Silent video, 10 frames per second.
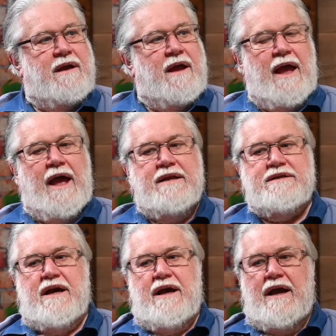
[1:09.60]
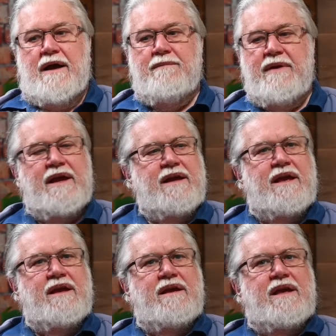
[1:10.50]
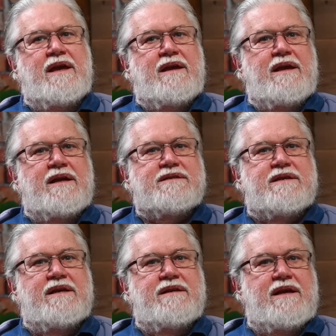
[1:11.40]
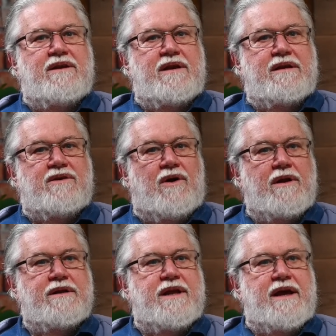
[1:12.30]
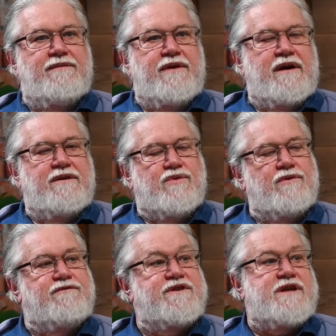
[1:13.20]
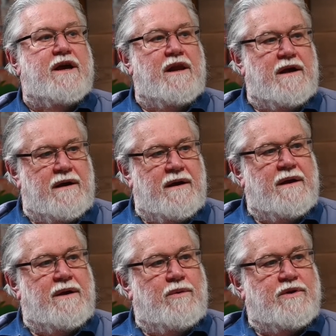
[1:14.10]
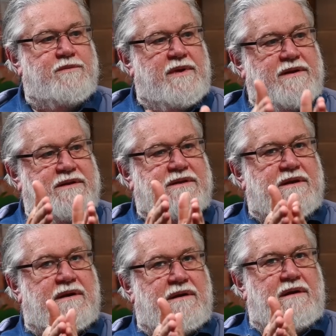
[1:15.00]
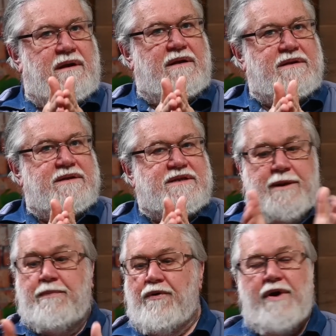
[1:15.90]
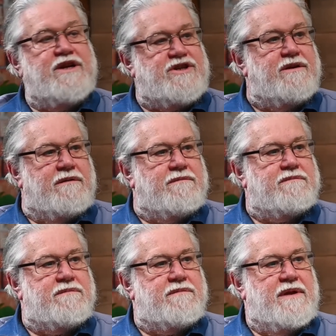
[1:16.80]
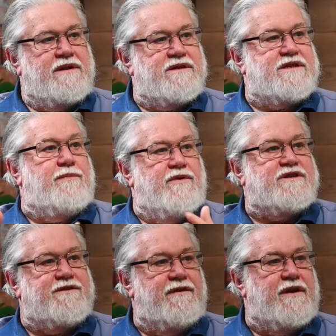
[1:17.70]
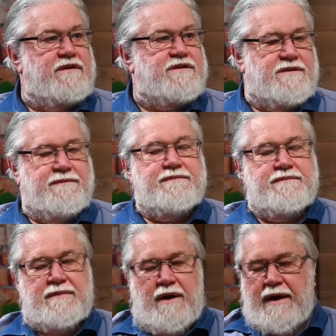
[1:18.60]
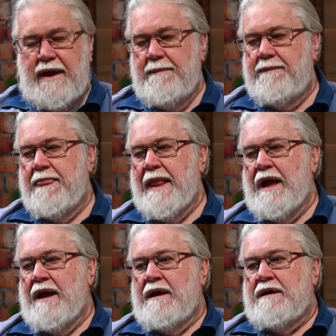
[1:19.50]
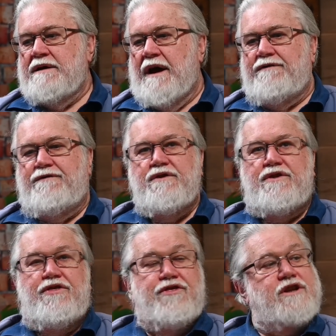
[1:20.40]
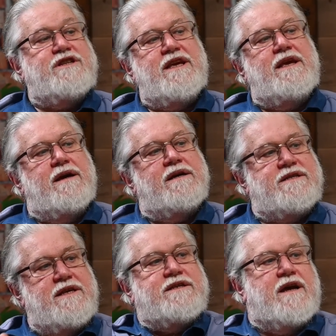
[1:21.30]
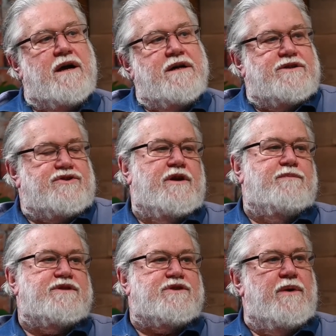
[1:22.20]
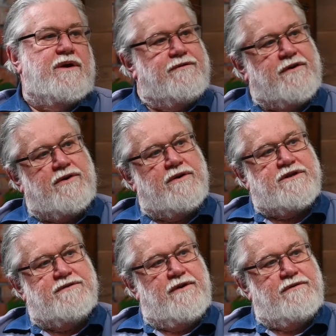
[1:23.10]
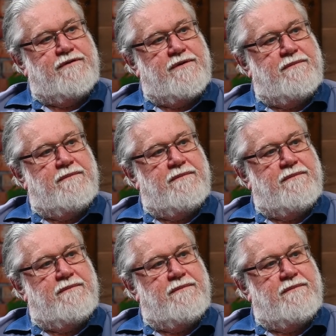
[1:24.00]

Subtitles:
And it's in Holland, they have the idea called verzuiling, which means separation into separate spheres. Okay. Now, for 30 years, these guys are trying to persuade Afrikaners to vote for them.